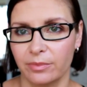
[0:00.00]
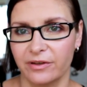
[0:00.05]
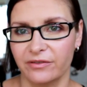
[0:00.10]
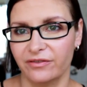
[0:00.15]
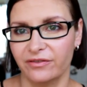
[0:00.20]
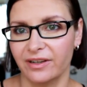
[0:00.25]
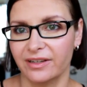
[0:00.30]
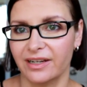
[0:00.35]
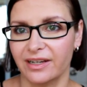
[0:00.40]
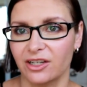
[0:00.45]
my
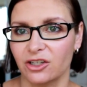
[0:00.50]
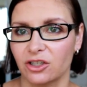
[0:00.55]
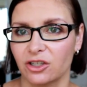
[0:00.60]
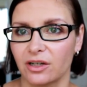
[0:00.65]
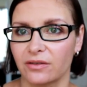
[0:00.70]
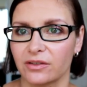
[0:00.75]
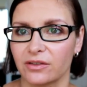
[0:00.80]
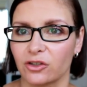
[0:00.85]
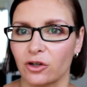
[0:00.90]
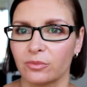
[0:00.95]
foundation
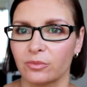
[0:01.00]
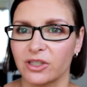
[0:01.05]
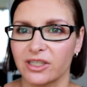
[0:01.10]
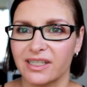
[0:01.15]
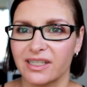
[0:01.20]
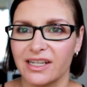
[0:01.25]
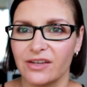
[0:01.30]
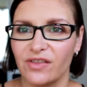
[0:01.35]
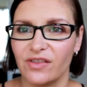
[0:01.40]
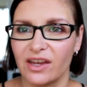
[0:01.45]
over the top
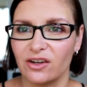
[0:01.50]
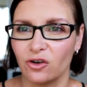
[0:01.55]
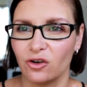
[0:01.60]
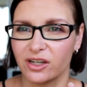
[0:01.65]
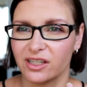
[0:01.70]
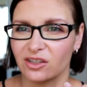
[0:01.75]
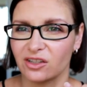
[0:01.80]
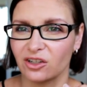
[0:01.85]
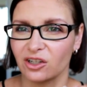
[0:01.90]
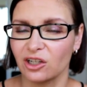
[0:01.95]
just to give that
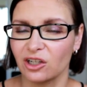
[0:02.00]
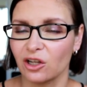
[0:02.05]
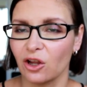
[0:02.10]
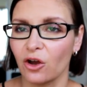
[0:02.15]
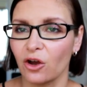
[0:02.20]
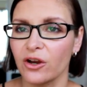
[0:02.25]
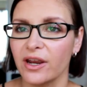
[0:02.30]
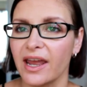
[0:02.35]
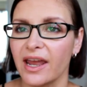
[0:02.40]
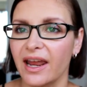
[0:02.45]
nice sort of
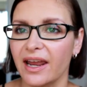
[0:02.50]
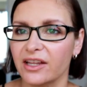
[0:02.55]
glow.